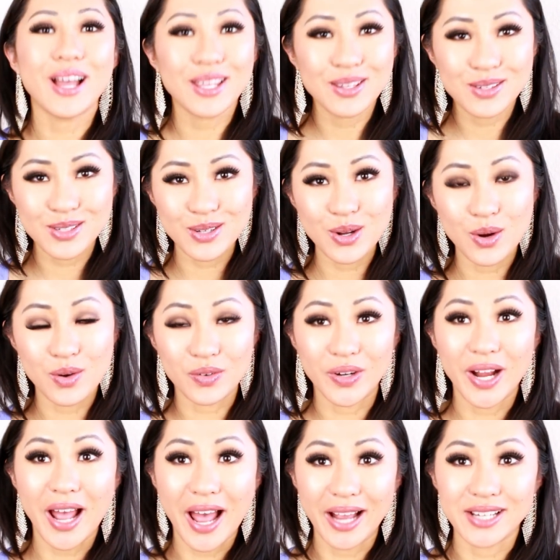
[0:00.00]
use it over
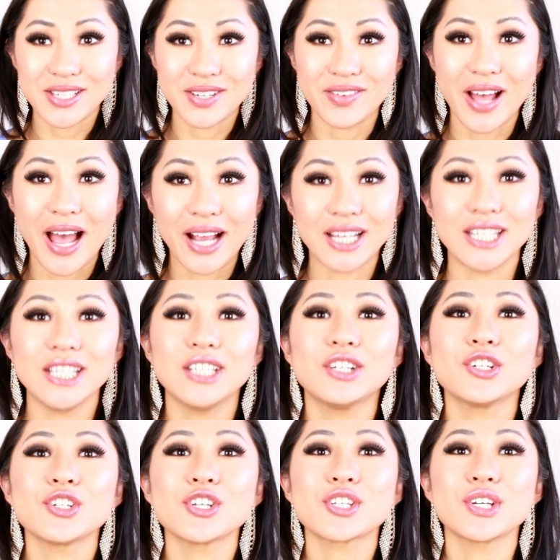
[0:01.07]
active acne.
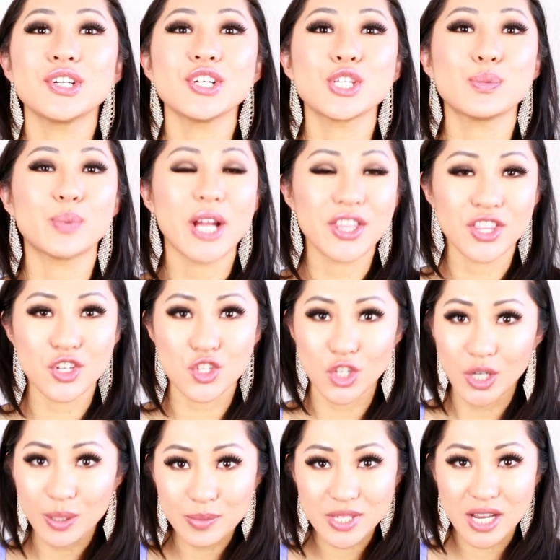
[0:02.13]
You're just gonna spread the
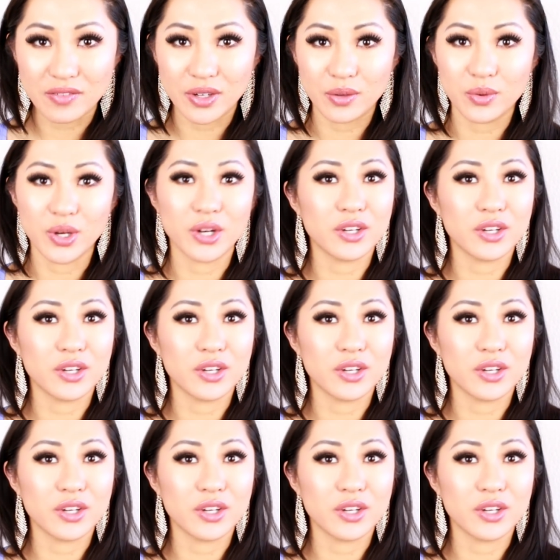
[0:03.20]
germs everywhere.